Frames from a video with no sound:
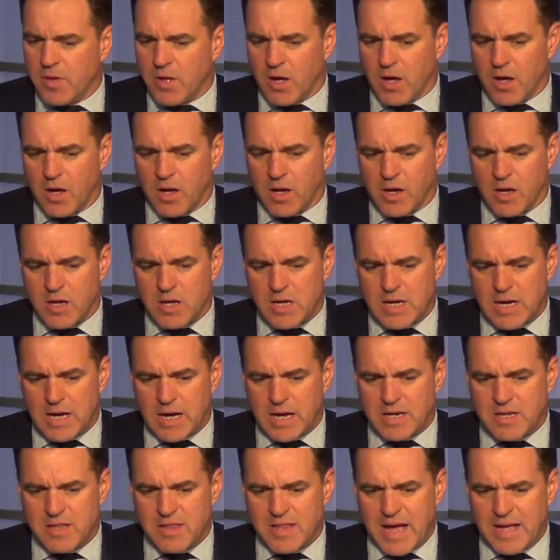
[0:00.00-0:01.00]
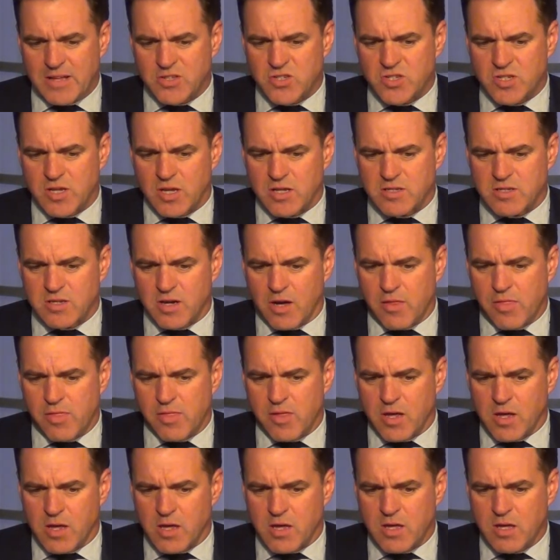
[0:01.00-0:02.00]
Uh, and in that sense, I
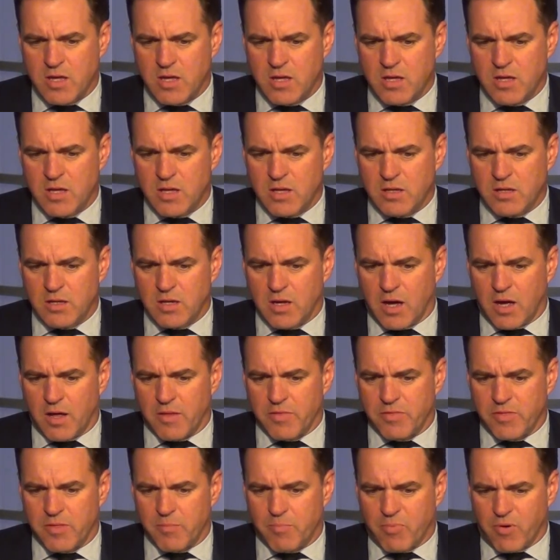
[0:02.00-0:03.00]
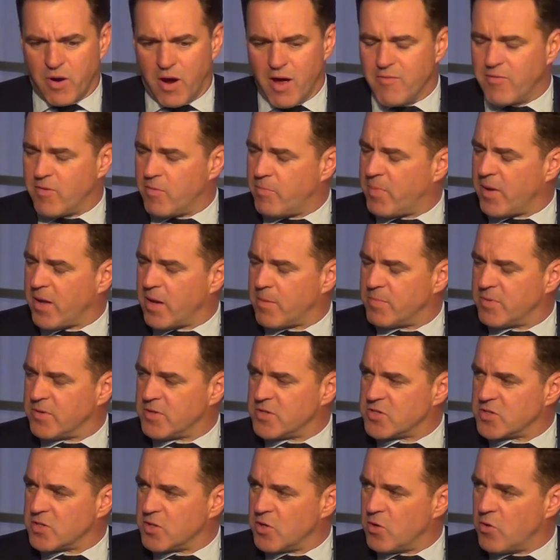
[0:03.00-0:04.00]
think uh, the private
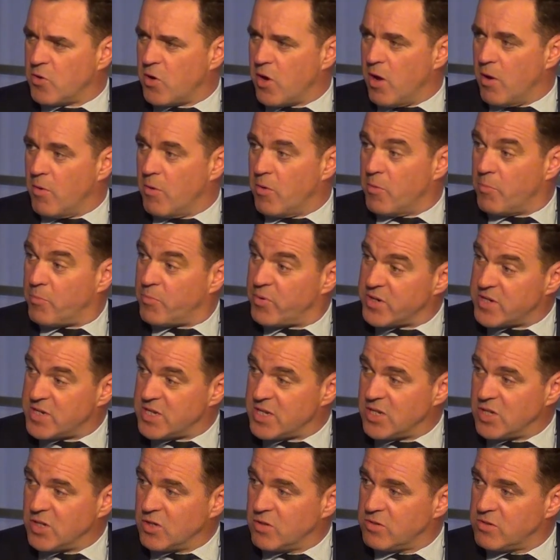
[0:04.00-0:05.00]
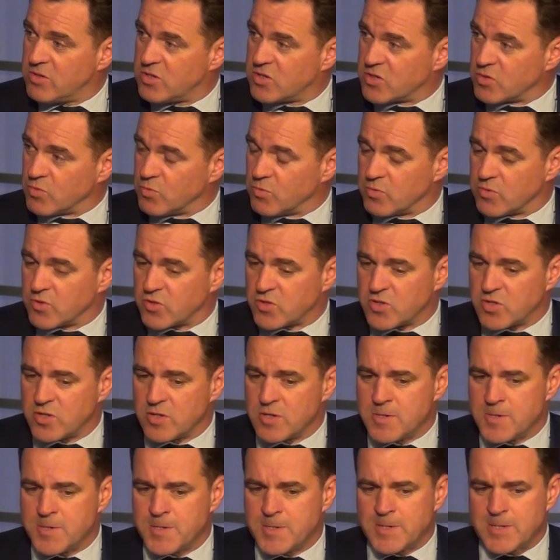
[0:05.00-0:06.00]
papers are, are, a pretty good source,
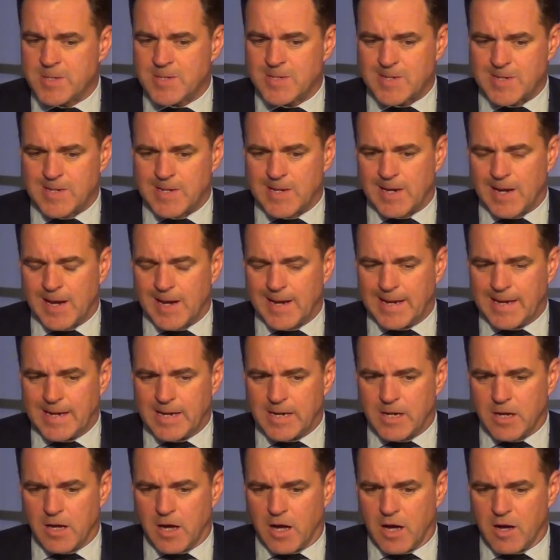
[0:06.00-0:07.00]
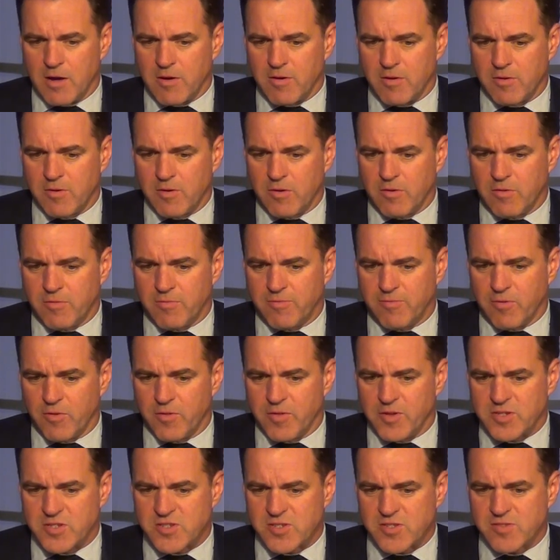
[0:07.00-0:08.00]
certainly uh, for
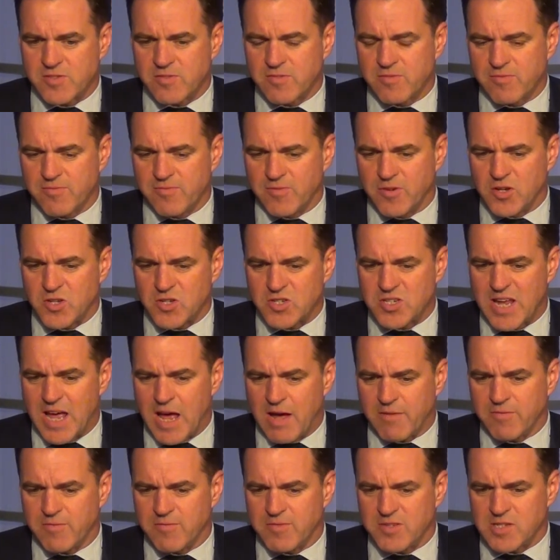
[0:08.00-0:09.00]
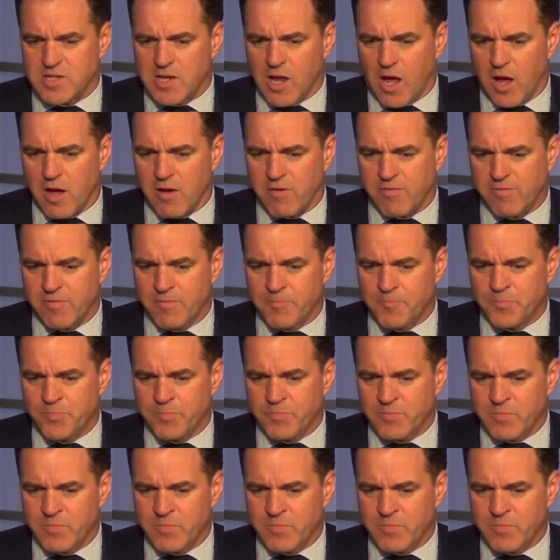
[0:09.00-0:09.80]
this first half of his life.